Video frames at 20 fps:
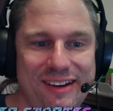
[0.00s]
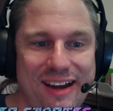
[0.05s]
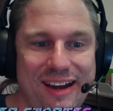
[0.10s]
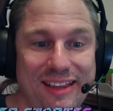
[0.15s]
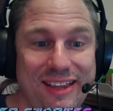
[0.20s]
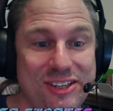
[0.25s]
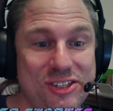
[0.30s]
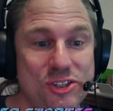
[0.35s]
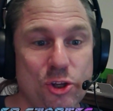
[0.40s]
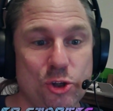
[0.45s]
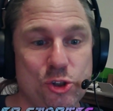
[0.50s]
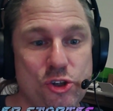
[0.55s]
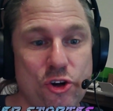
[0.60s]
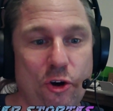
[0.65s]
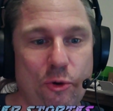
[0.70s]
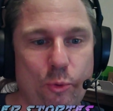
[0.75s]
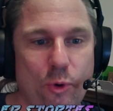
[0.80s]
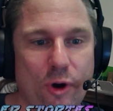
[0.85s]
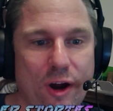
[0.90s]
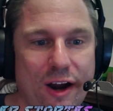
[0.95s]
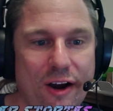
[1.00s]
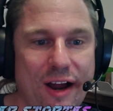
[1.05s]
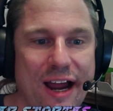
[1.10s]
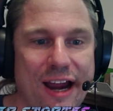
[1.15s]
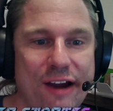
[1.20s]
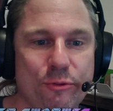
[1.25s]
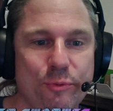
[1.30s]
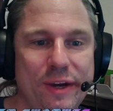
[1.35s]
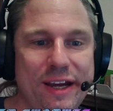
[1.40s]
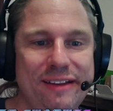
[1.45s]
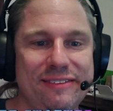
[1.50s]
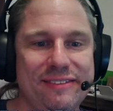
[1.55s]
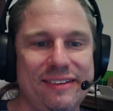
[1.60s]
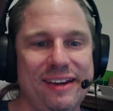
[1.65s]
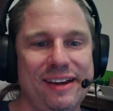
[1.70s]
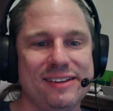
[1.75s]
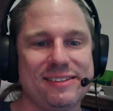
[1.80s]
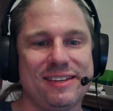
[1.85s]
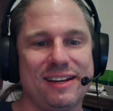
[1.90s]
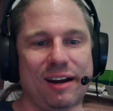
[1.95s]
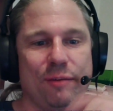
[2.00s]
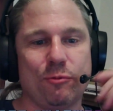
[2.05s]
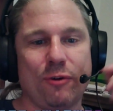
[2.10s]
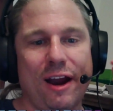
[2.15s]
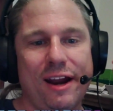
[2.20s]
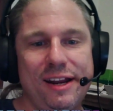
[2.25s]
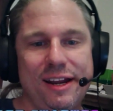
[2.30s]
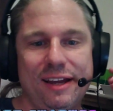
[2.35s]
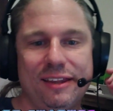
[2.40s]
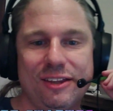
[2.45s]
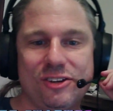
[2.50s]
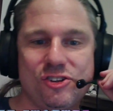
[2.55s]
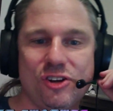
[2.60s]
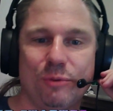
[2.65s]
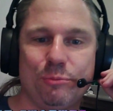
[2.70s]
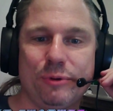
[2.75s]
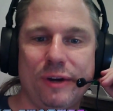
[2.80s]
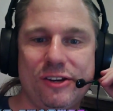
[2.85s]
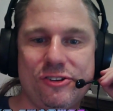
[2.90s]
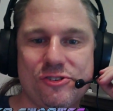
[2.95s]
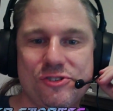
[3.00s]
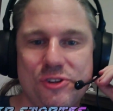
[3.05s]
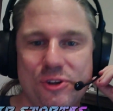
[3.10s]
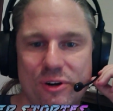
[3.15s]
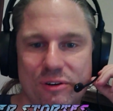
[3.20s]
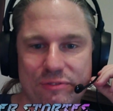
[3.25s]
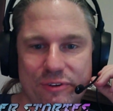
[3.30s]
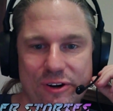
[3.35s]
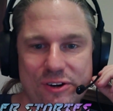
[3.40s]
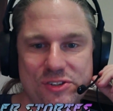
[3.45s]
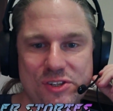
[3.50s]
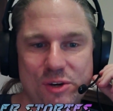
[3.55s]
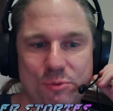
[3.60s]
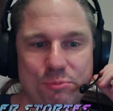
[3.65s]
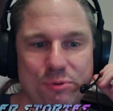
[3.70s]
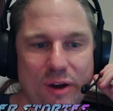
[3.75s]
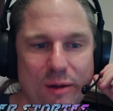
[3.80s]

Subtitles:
And this is the show where I read things that I'm writing in the Jump Rangers universe and